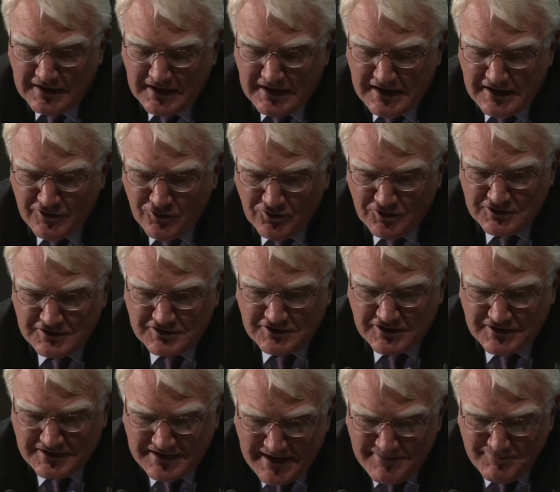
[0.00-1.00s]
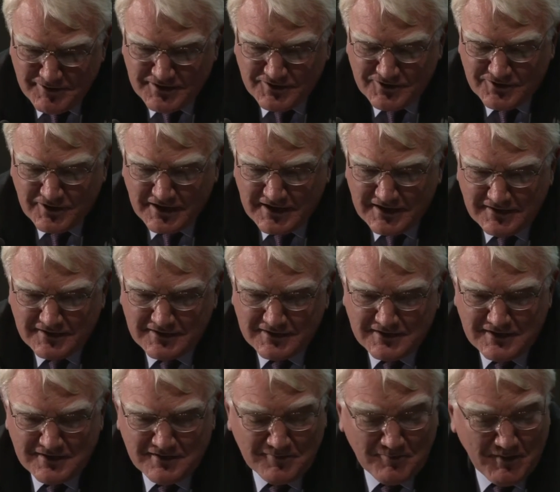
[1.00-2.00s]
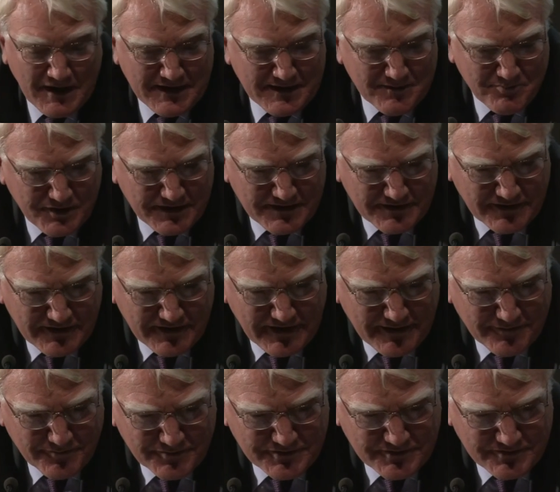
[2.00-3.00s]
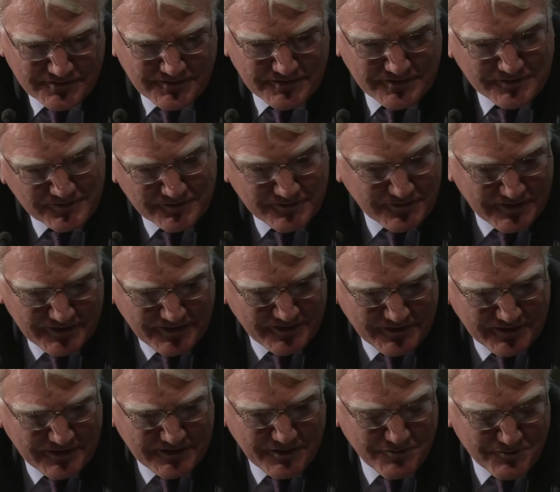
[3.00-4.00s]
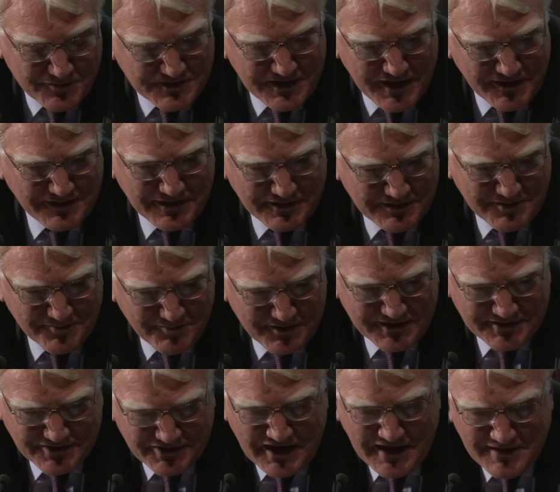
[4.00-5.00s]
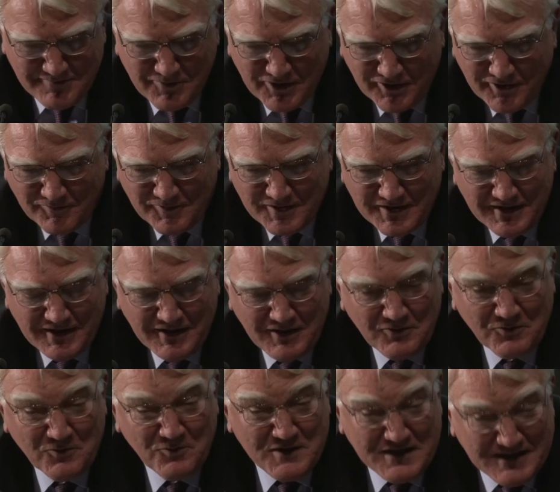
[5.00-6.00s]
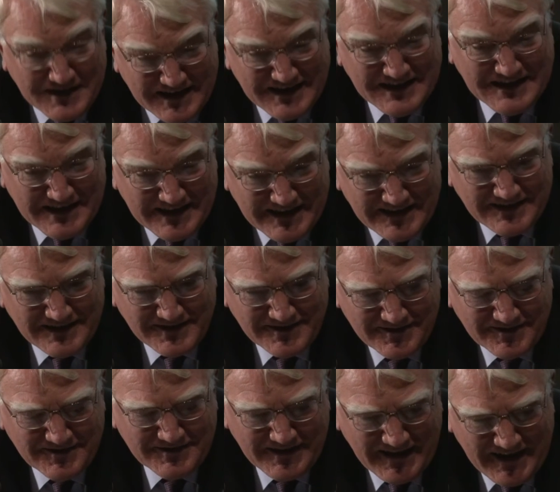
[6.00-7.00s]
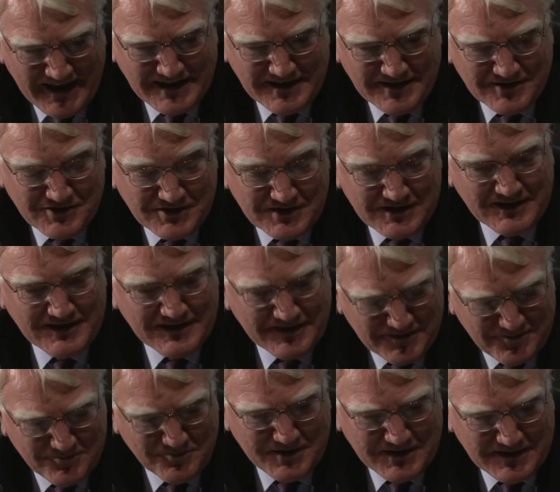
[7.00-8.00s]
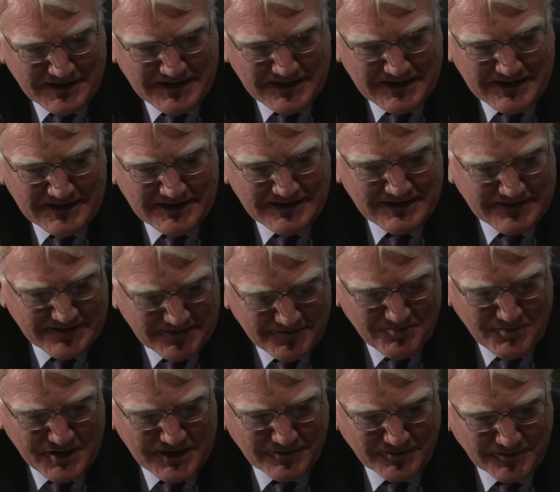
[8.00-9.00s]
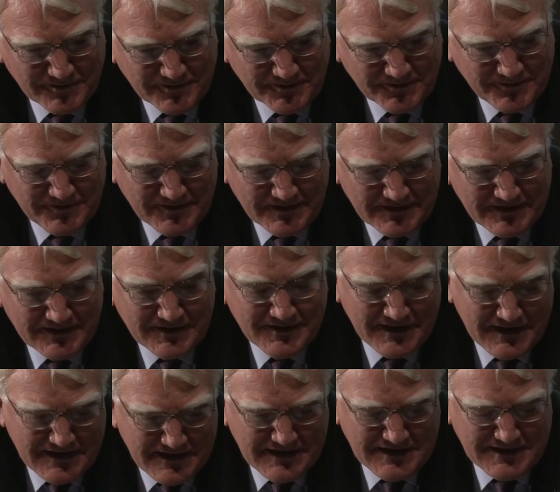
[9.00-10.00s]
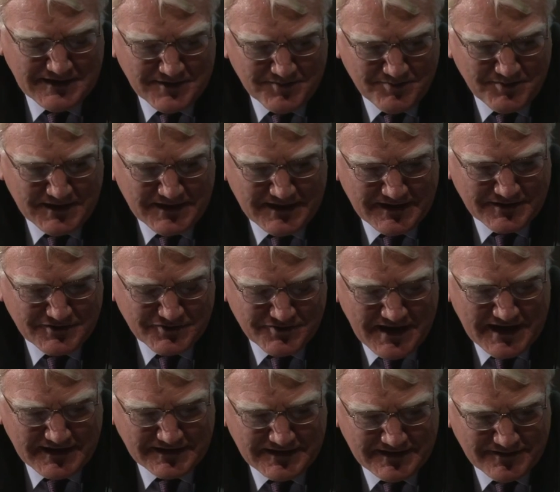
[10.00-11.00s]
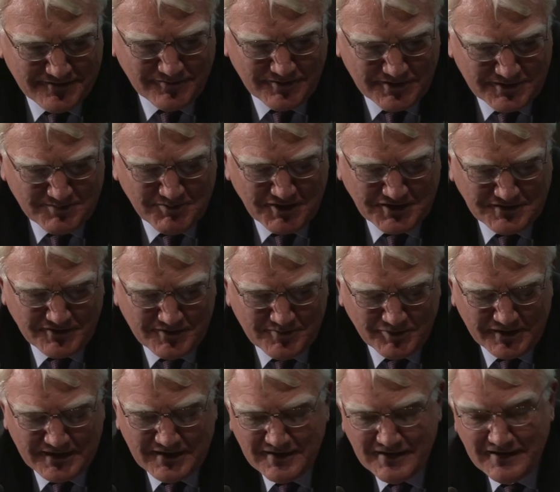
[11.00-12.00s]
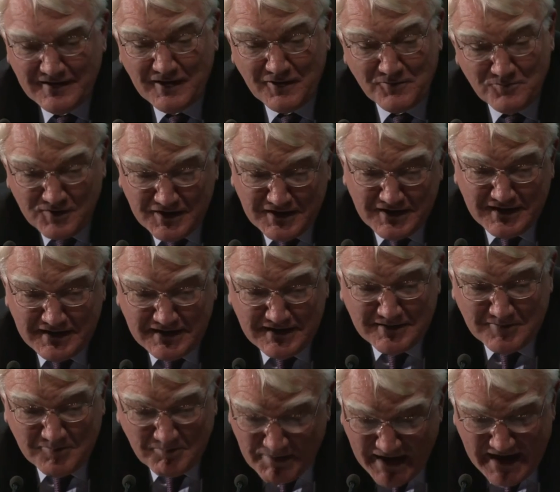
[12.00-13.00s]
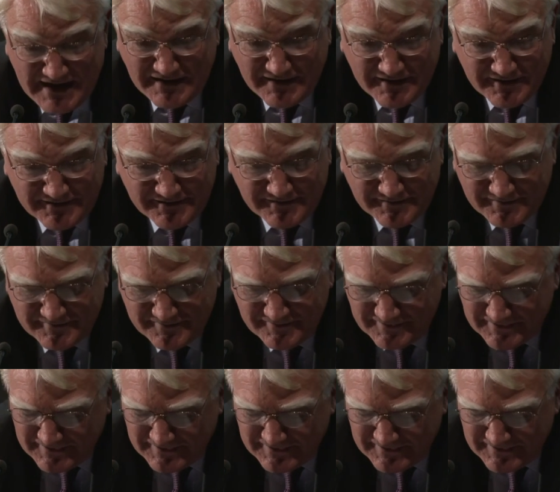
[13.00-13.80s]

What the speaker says: In order to demonstrate that, in my opinion, there was nothing to be ashamed of. We need energy and we need minerals, and they need to be extracted responsibly, and we need bankers.